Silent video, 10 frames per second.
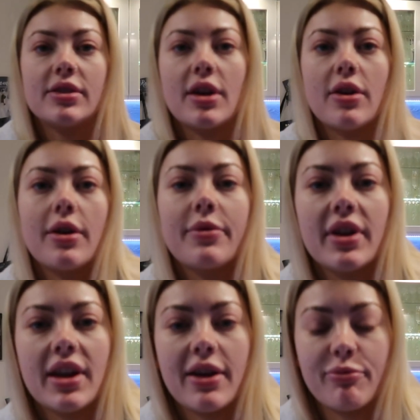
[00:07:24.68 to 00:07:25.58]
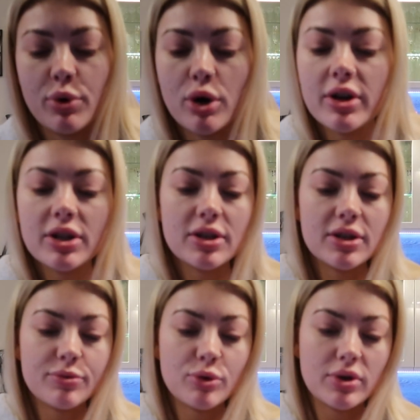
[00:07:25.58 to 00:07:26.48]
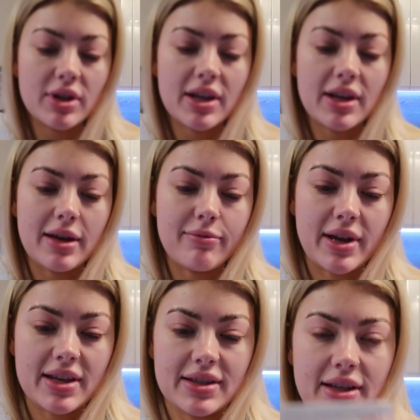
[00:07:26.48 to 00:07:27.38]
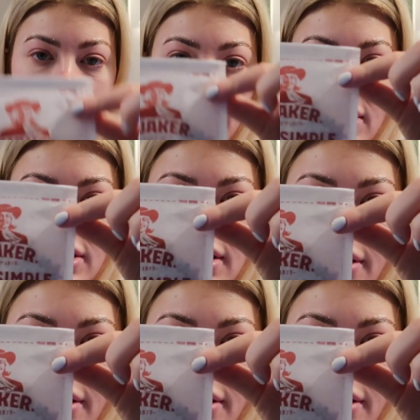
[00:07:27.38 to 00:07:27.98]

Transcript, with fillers: So I'm gonna have porridge this morning, and basically I just